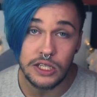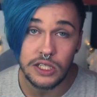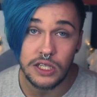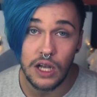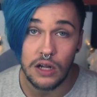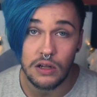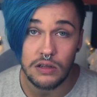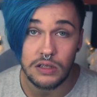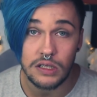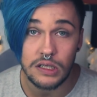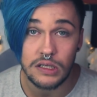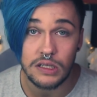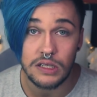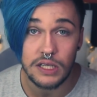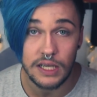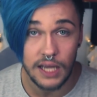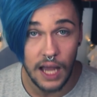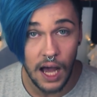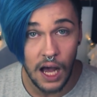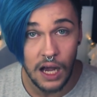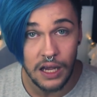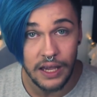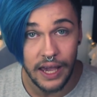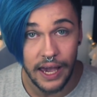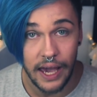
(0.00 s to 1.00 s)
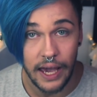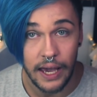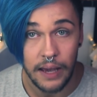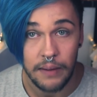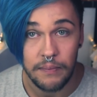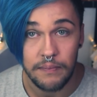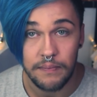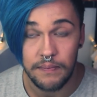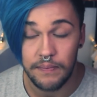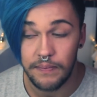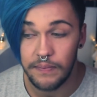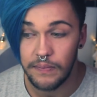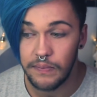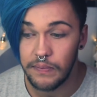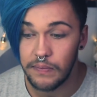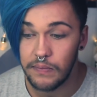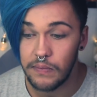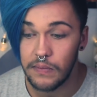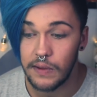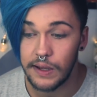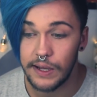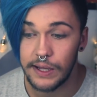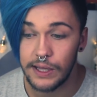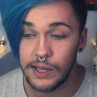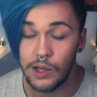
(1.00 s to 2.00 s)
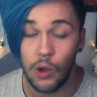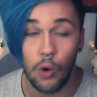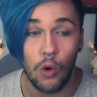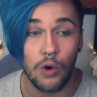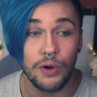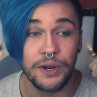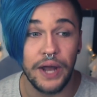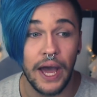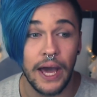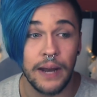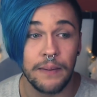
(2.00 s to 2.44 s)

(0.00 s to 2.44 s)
your soul to Kage, Lord